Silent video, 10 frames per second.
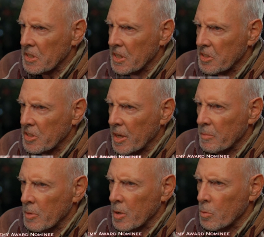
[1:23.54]
next
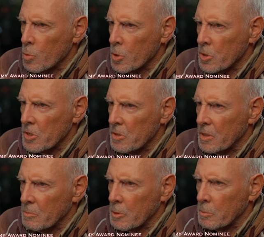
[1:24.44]
time I'll warn you,
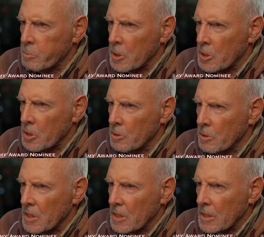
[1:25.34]
I'm gonna put you
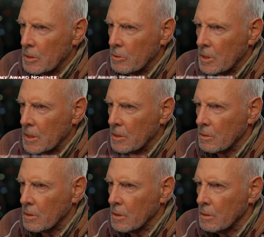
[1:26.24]
in the ground.